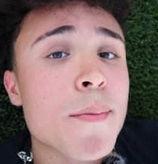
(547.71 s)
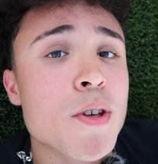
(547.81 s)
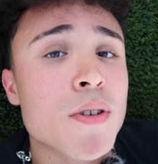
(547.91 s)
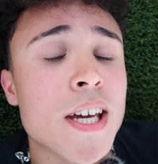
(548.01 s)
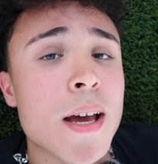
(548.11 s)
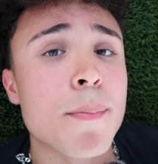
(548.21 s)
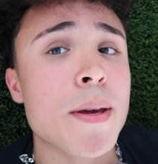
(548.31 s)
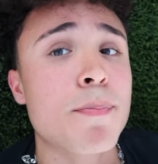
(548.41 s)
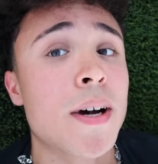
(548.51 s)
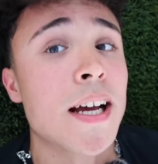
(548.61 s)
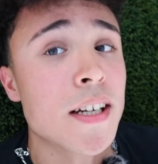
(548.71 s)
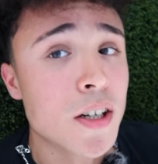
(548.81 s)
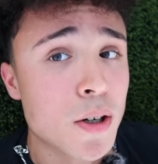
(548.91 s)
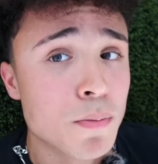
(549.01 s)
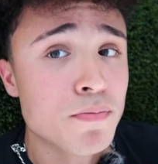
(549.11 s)
Hammy, you can't be biting.
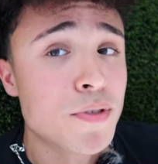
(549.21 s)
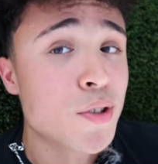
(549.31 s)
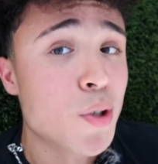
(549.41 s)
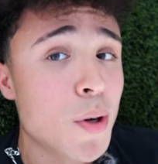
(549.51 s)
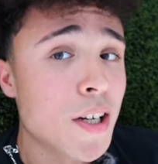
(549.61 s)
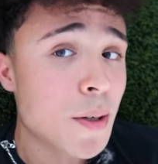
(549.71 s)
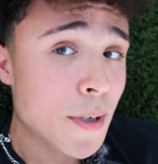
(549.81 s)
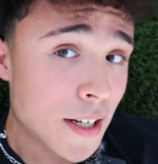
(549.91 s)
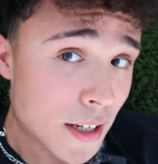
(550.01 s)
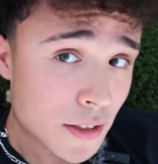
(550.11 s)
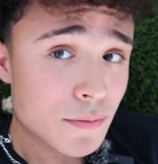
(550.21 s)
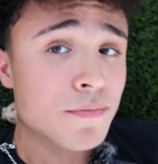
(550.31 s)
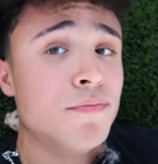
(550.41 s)
Oh, she's going under my neck.